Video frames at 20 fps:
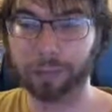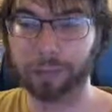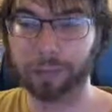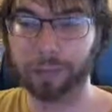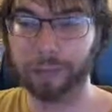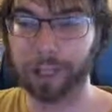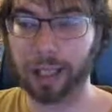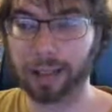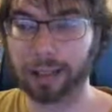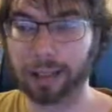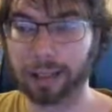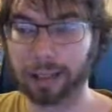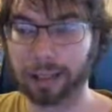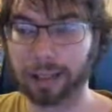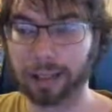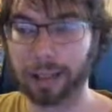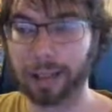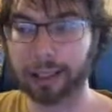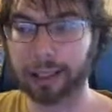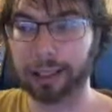As
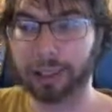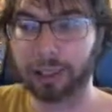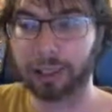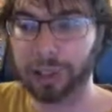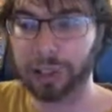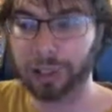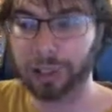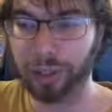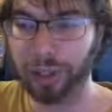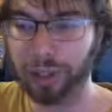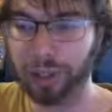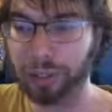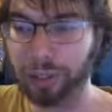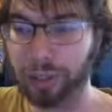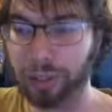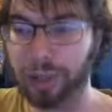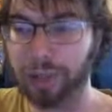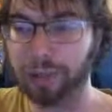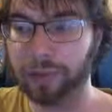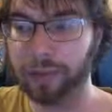again, there's a little
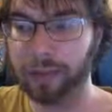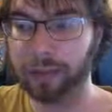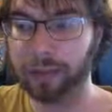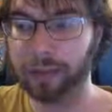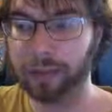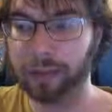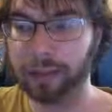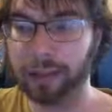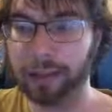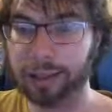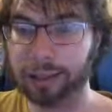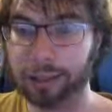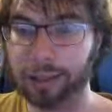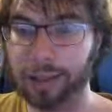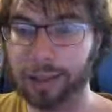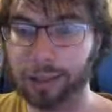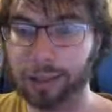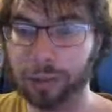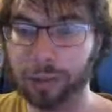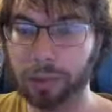bit of a consistency
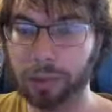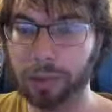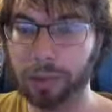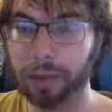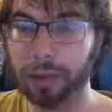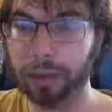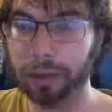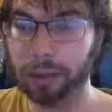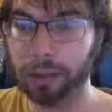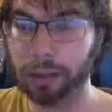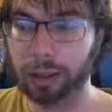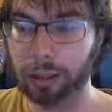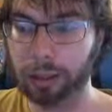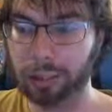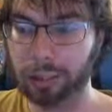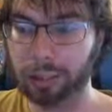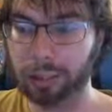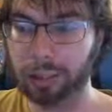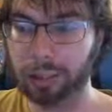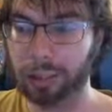problem,
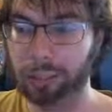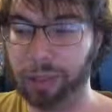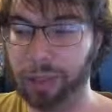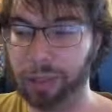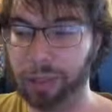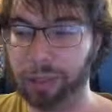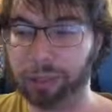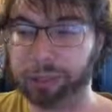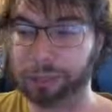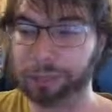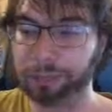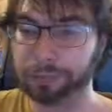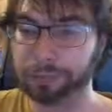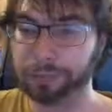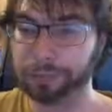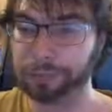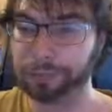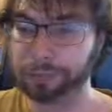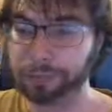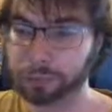but
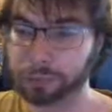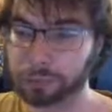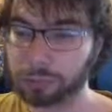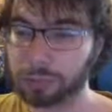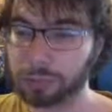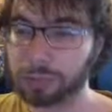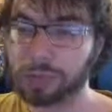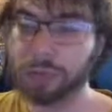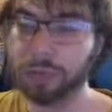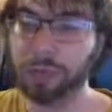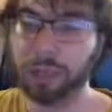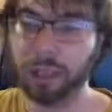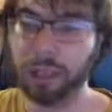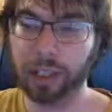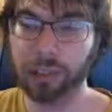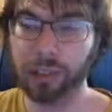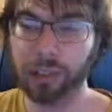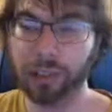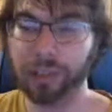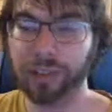
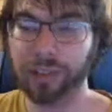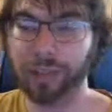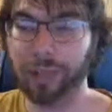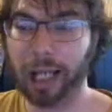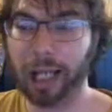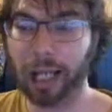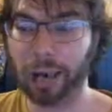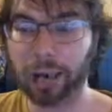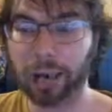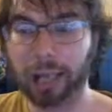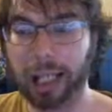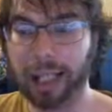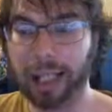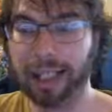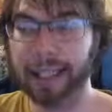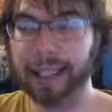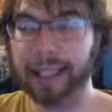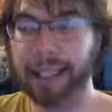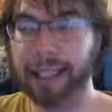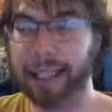in terms of power, I
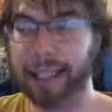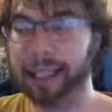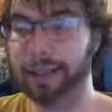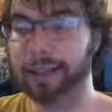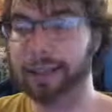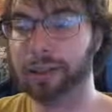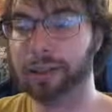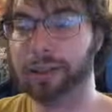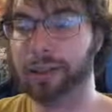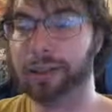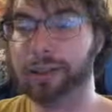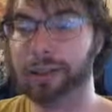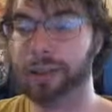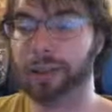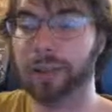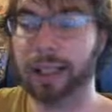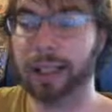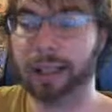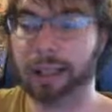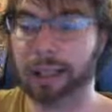think it has the
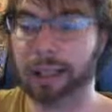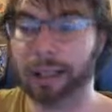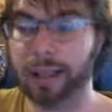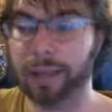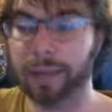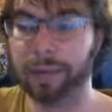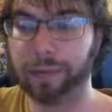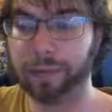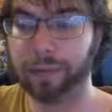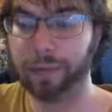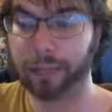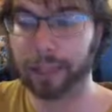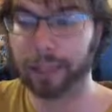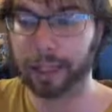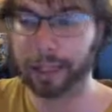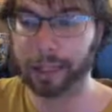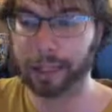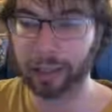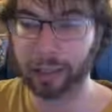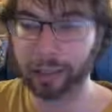right stuff,
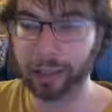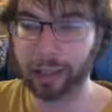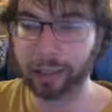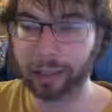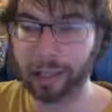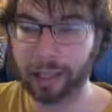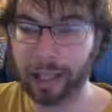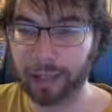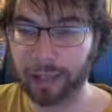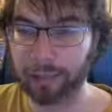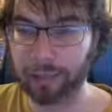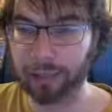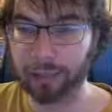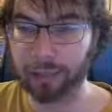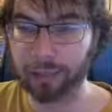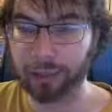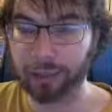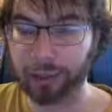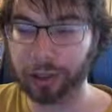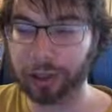and we even have
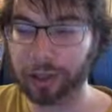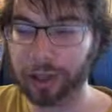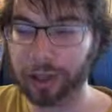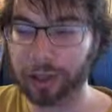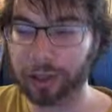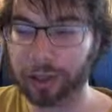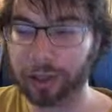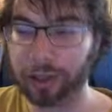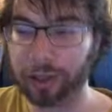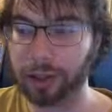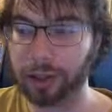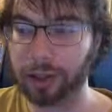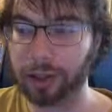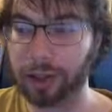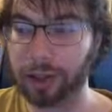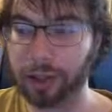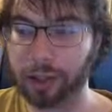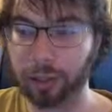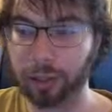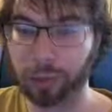some, all the
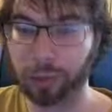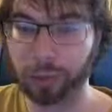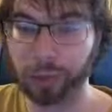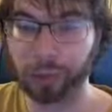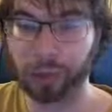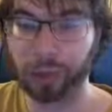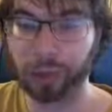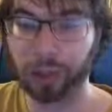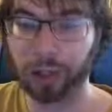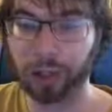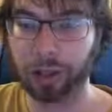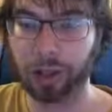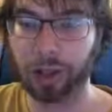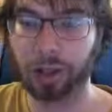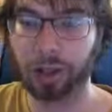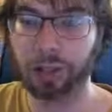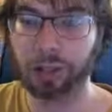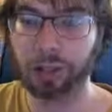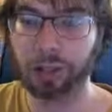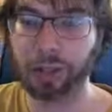cool Dark Magician
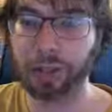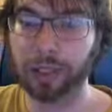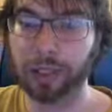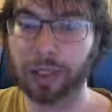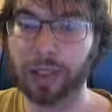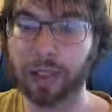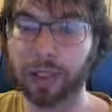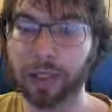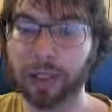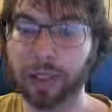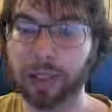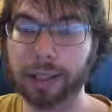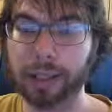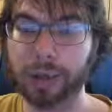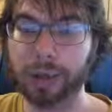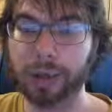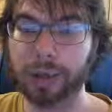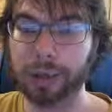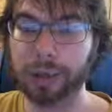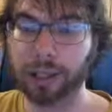cards to deal
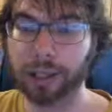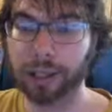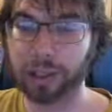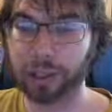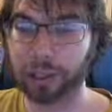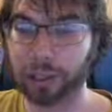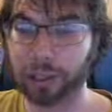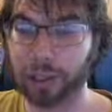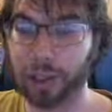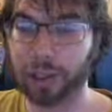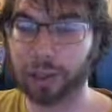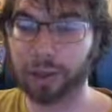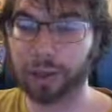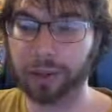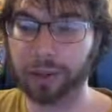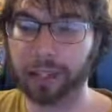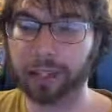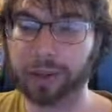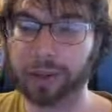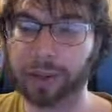with various other
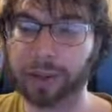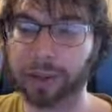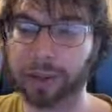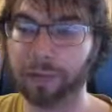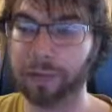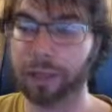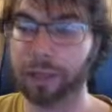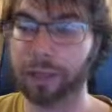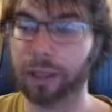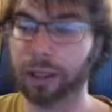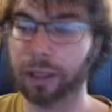things on the field.